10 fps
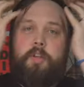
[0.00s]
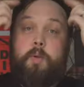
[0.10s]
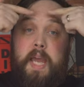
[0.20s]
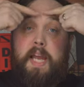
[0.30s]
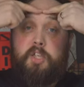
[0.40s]
you
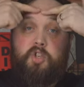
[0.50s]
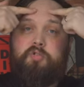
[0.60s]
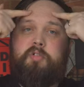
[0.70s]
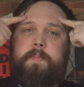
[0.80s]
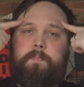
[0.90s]
can
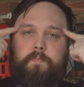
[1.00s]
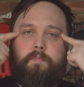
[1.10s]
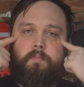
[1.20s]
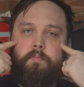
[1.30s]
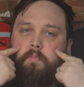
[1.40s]
trim
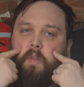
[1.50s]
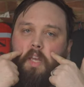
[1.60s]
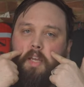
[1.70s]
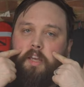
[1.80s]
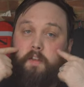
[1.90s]

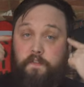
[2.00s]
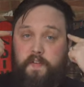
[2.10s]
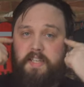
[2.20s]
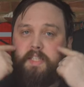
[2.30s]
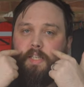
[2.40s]
the, uh, the
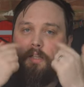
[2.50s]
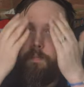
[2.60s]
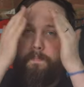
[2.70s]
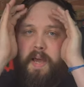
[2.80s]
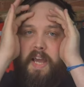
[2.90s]
face seal
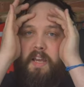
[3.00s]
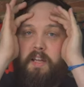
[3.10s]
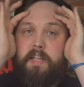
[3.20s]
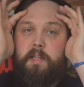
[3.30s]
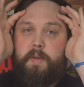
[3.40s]
back a
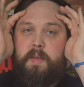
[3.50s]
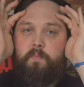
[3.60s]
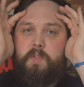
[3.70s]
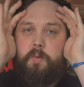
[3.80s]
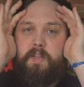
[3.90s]
little bit
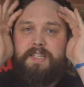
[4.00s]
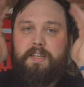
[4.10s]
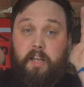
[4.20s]
so it doesn't